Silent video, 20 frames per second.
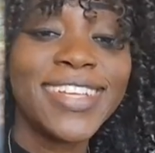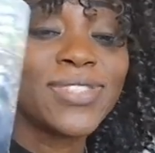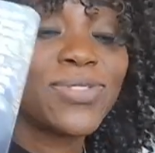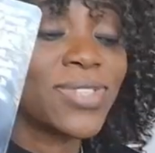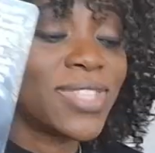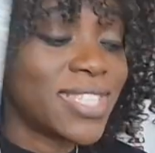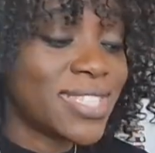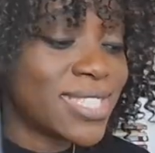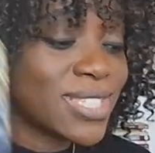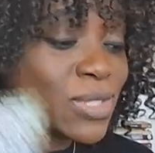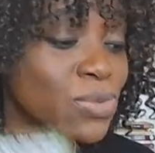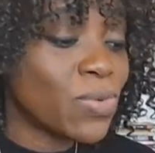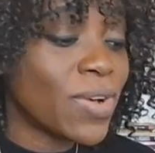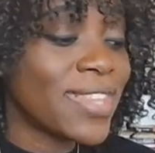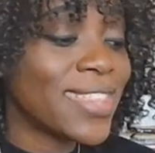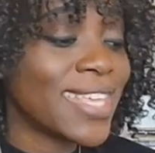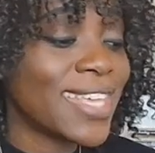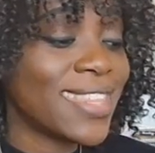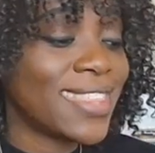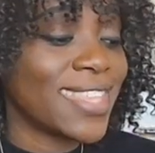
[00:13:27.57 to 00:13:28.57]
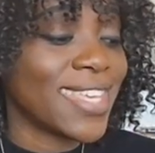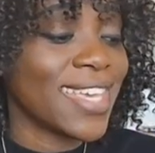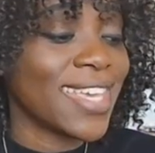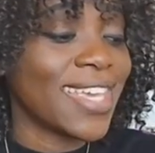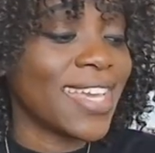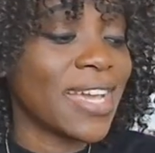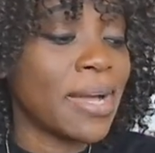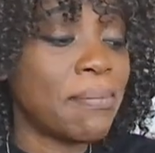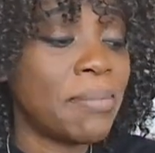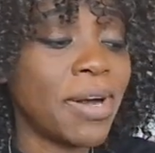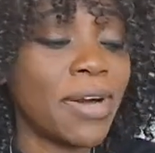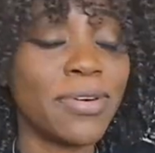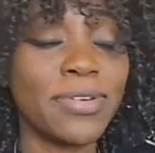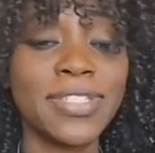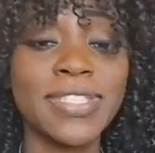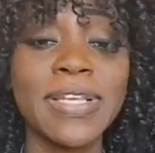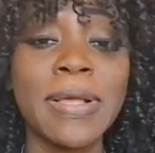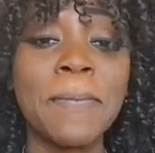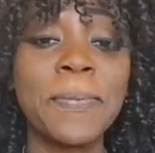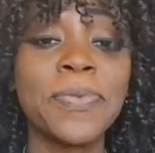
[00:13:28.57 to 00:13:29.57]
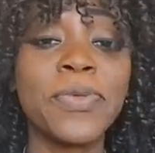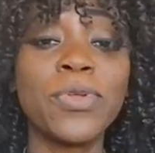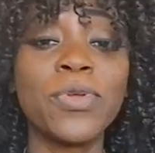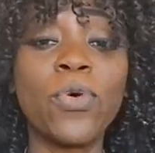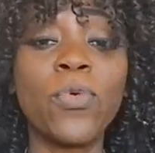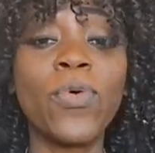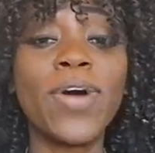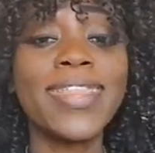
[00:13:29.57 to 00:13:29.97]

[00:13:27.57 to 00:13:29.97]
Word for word: So, this is what they're thinking about you know,